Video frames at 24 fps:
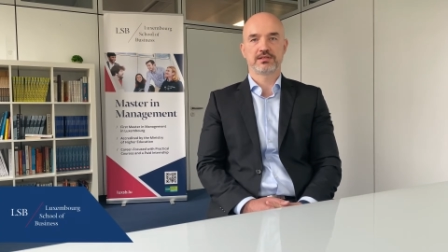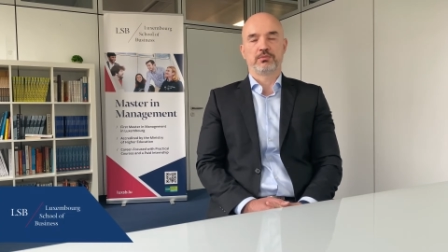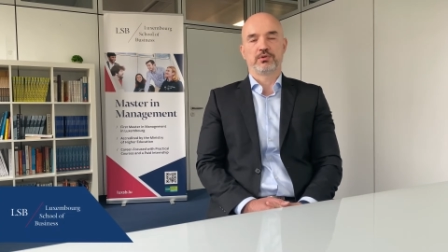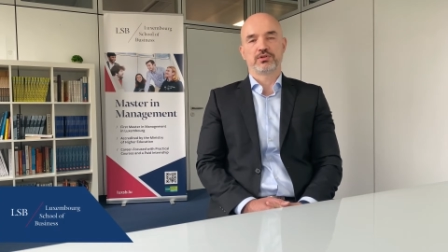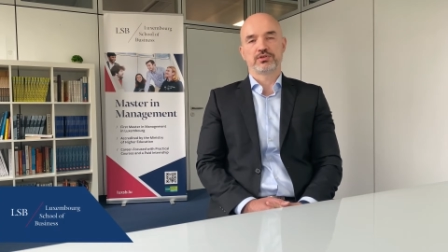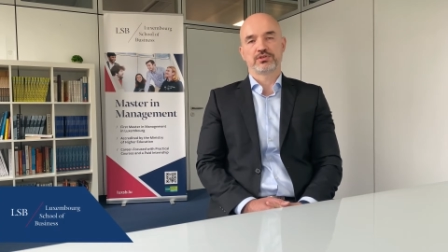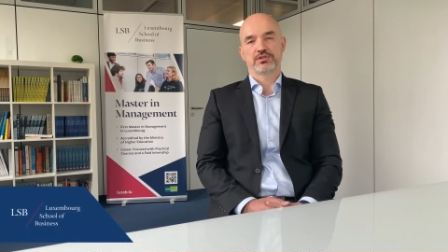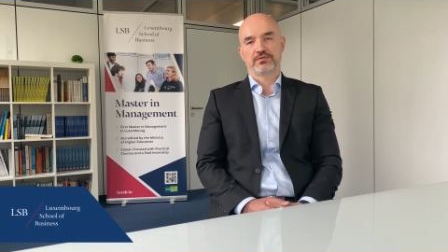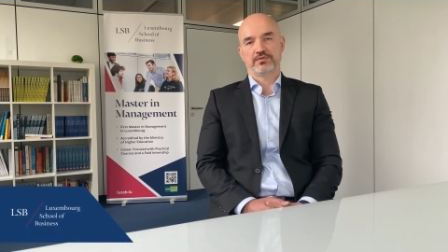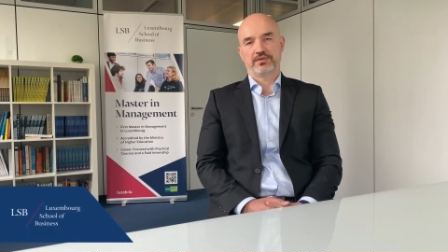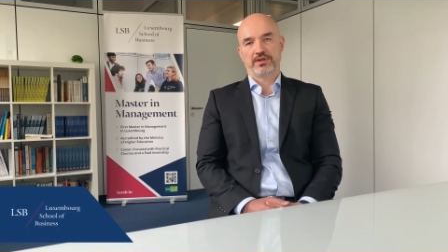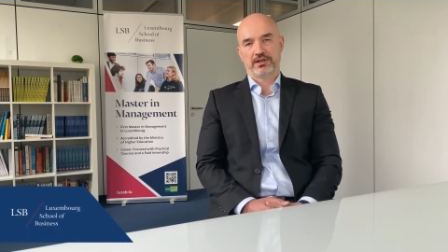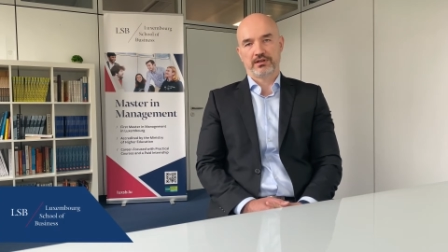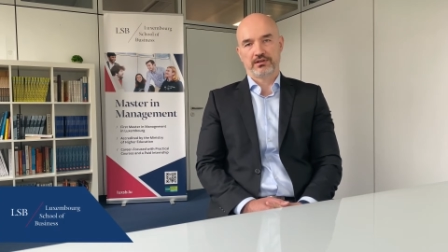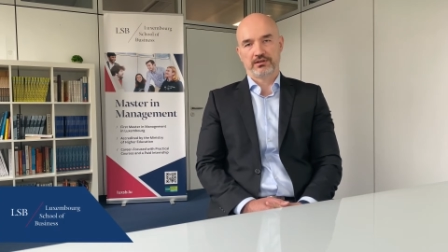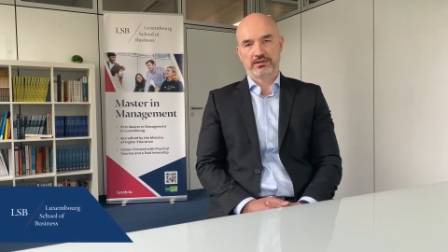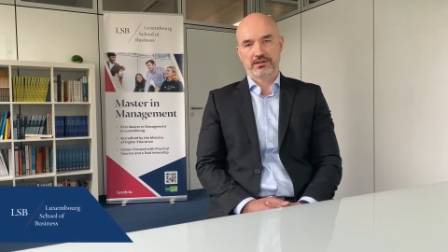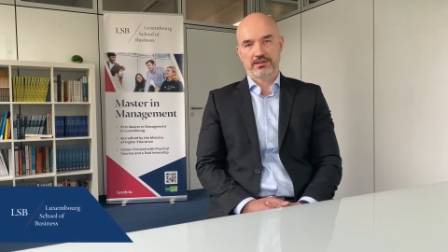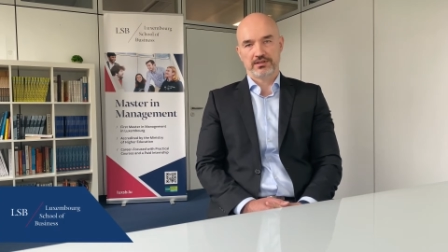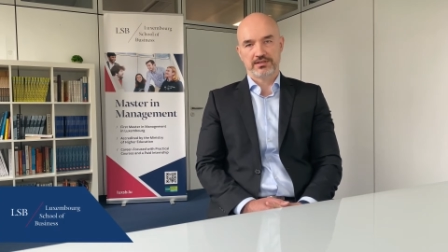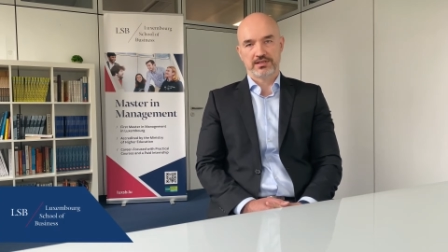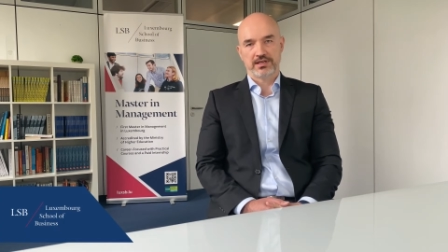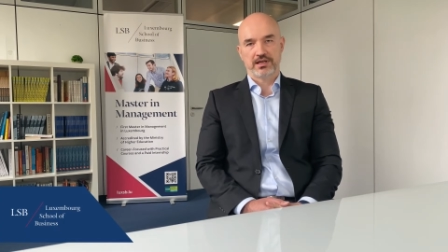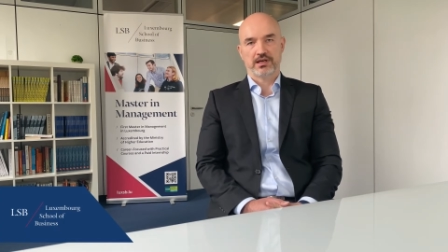I'm also
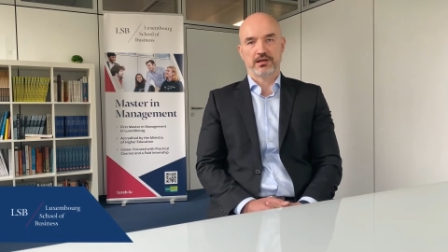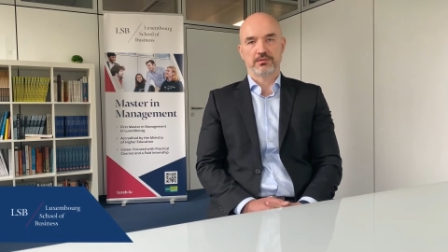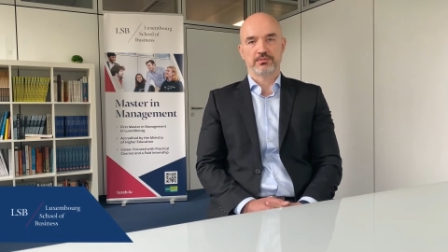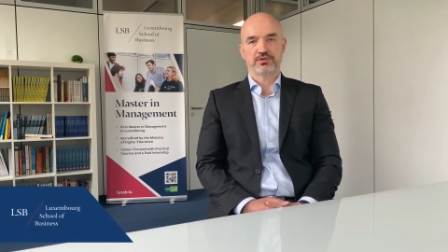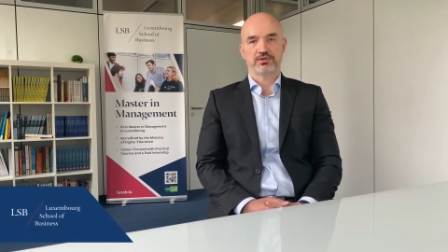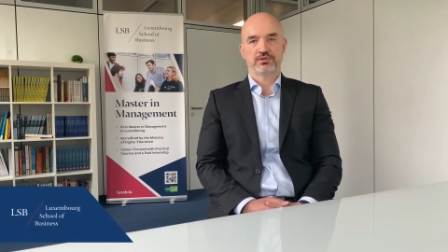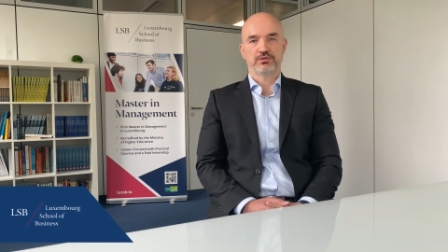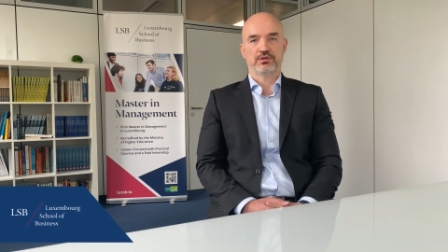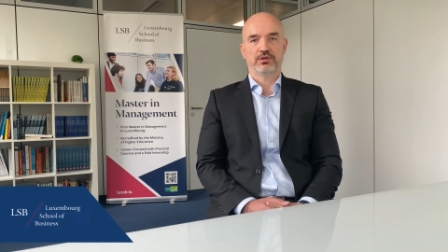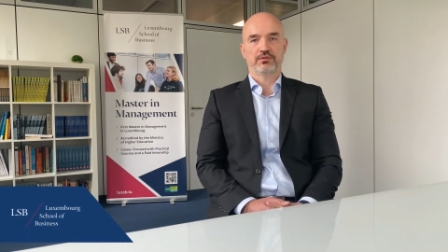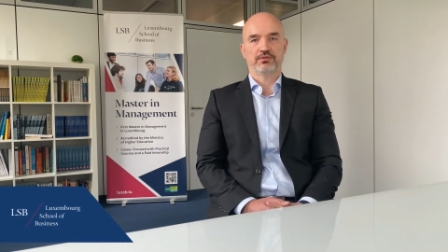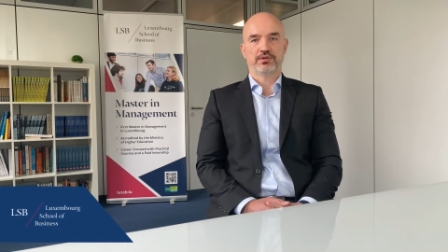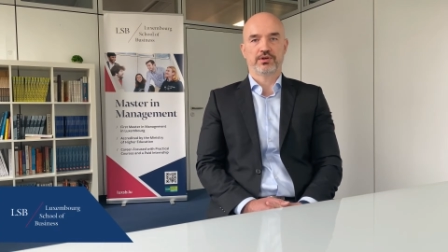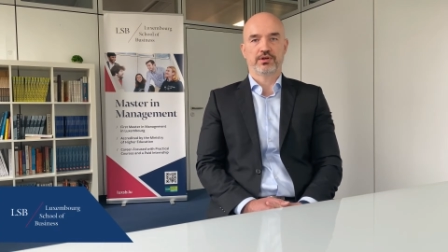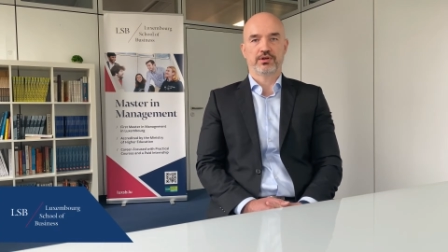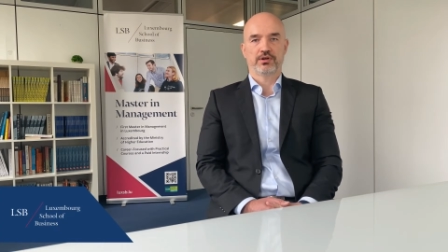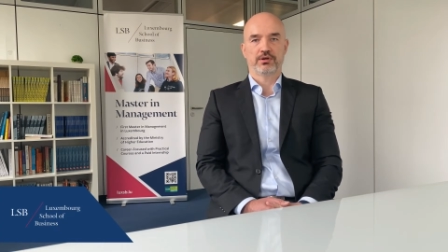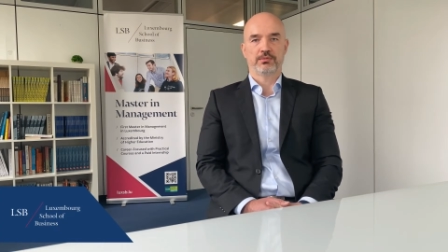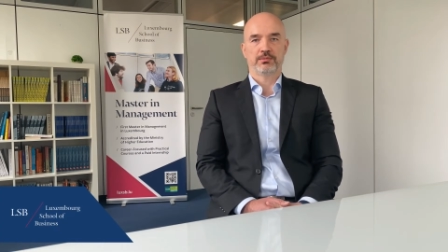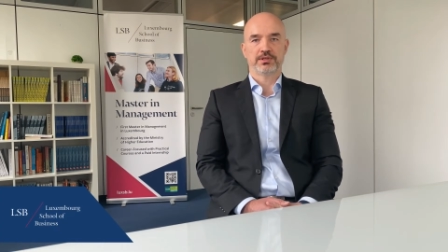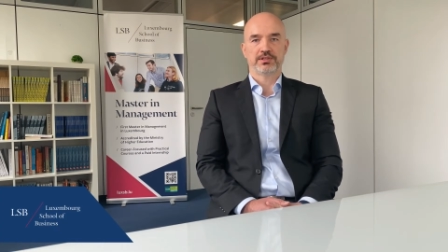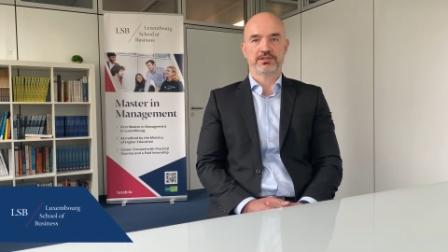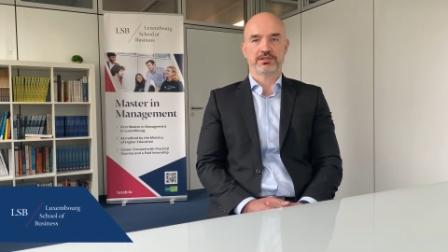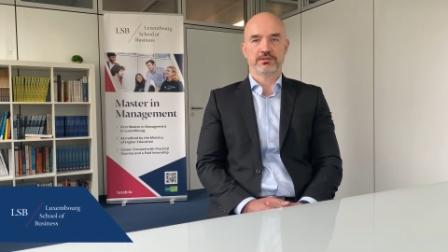faculty at Zagreb School of
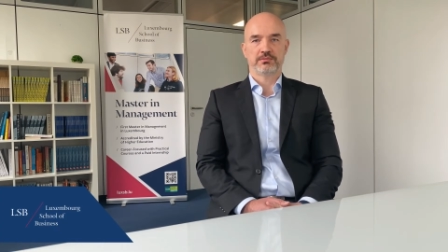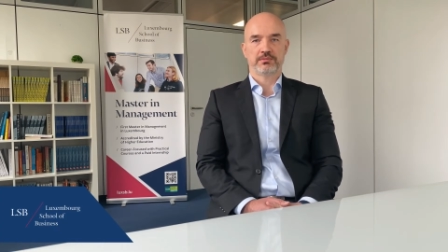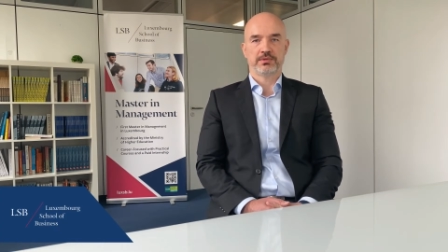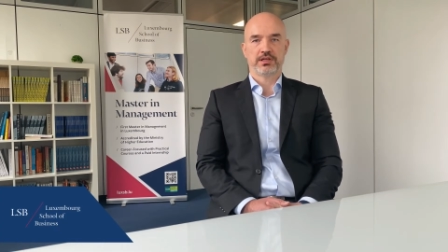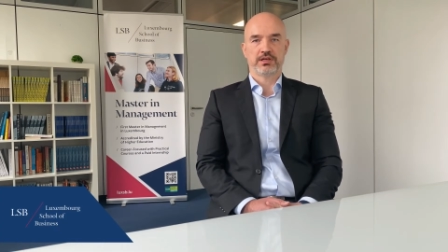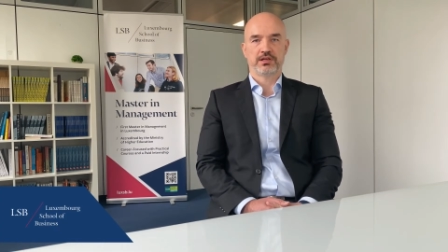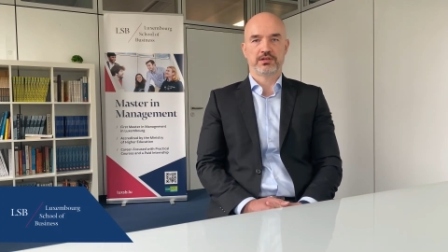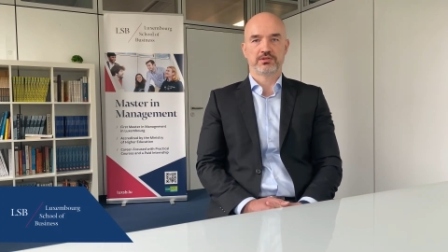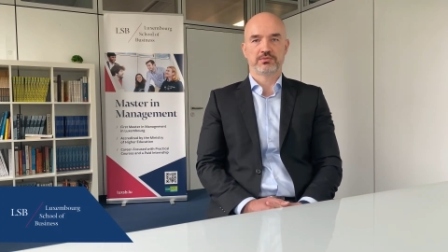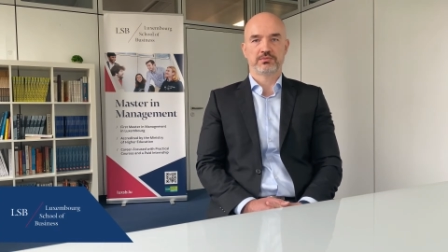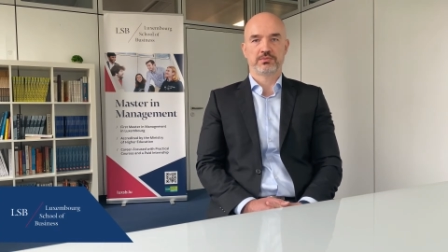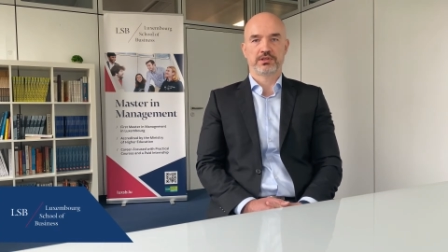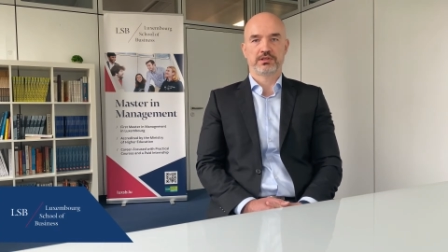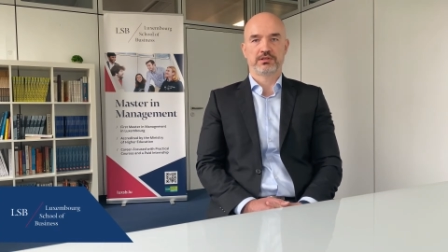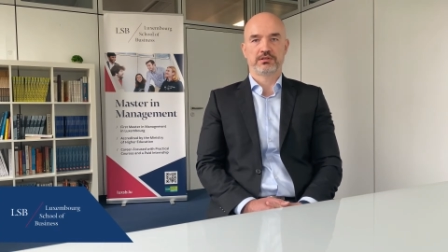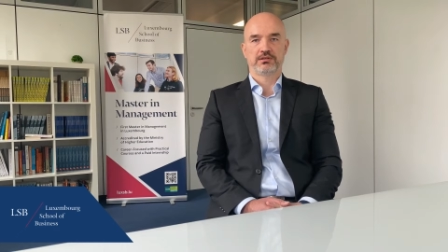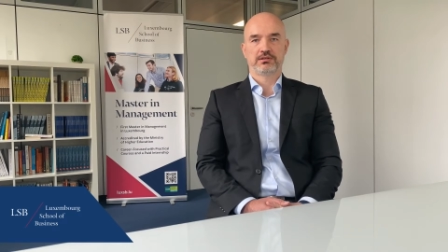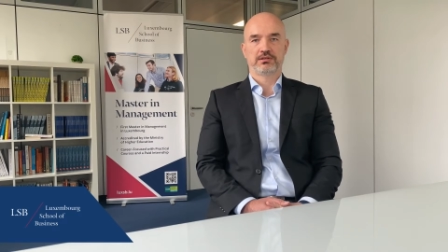Economics and Management.